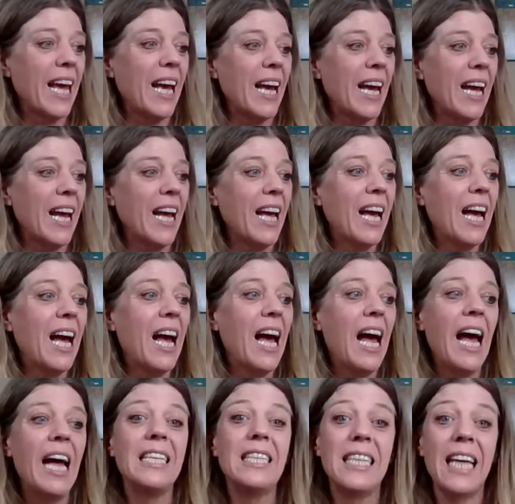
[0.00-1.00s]
Okay.
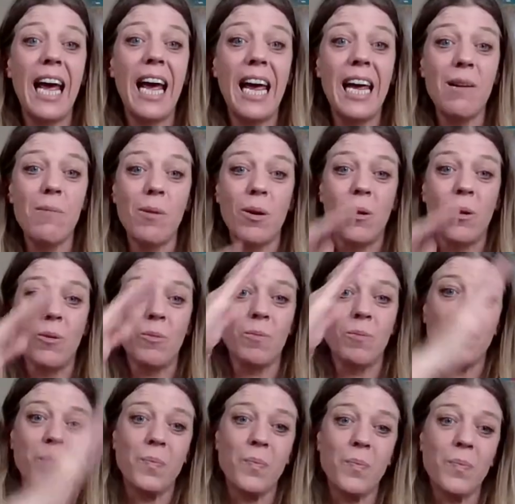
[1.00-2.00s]

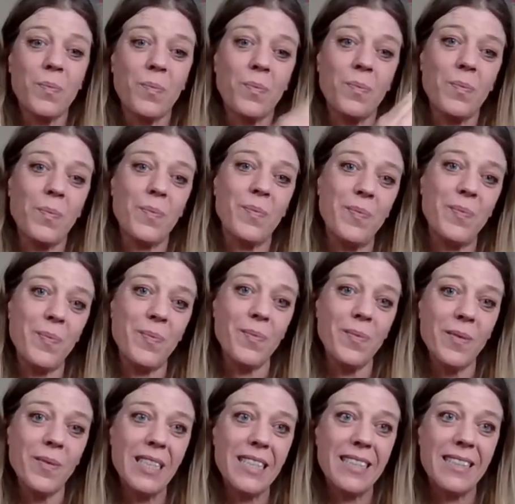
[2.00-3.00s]
Table.
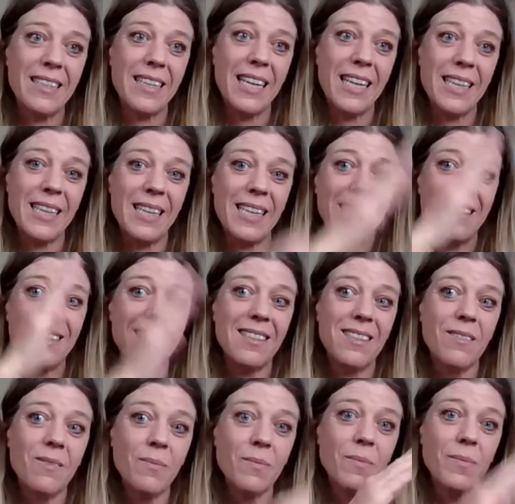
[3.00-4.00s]
It's like
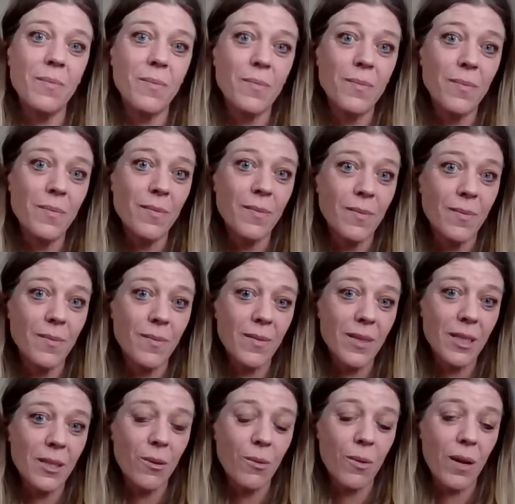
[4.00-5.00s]
this.
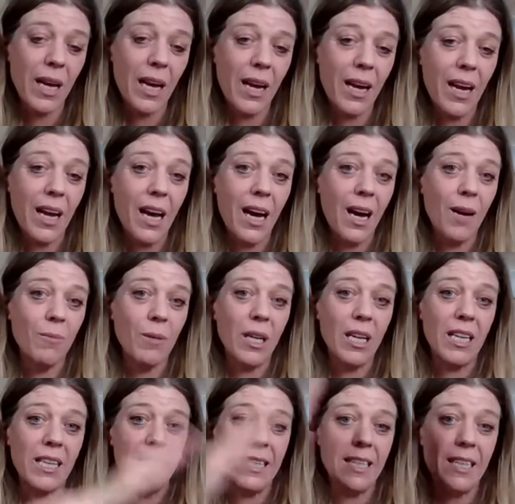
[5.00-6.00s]
Okay, I'm
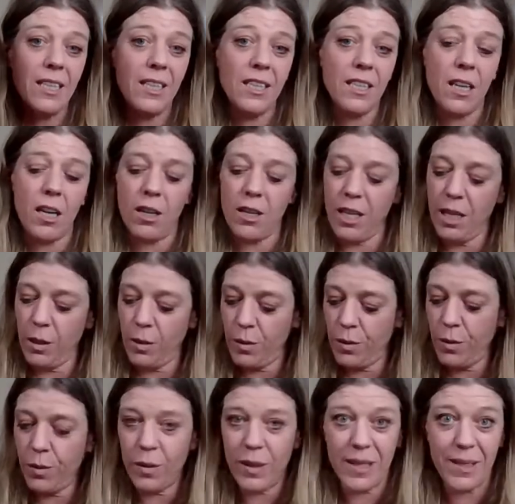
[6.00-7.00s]
going to talk you
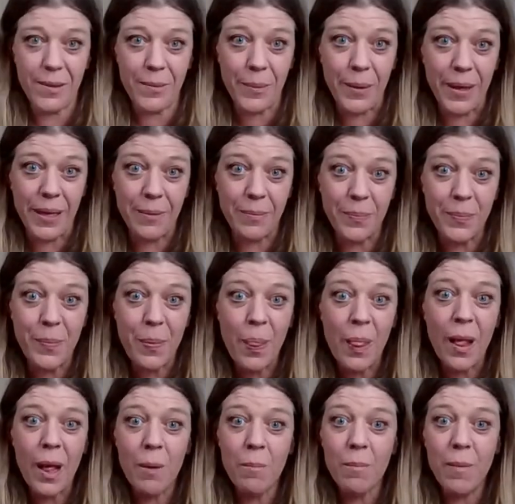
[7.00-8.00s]
through this one.
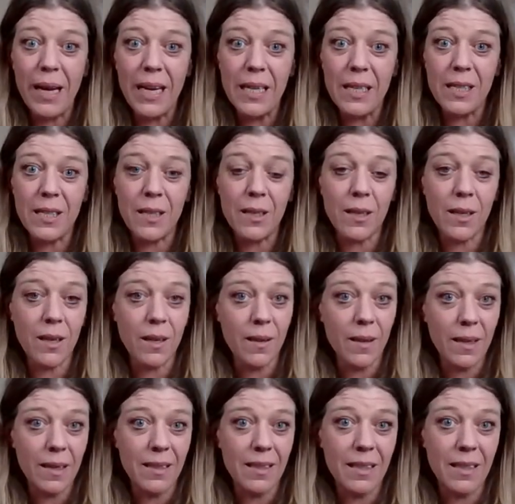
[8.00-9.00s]
Make
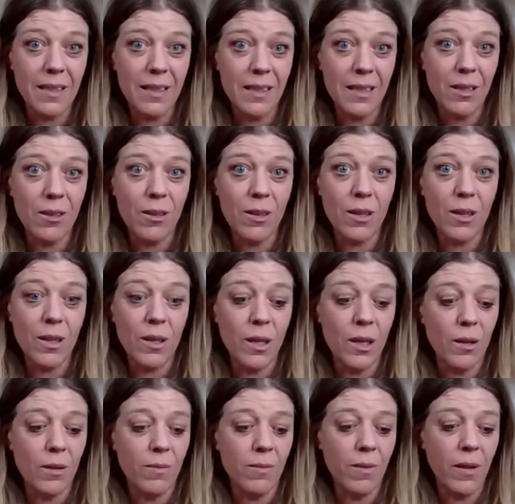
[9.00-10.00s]
sure this is
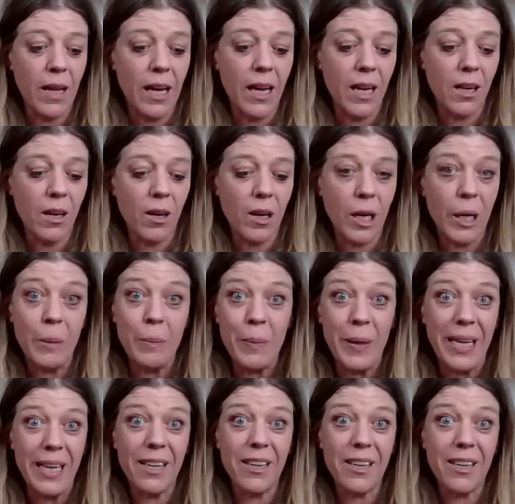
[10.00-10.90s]
your flat arm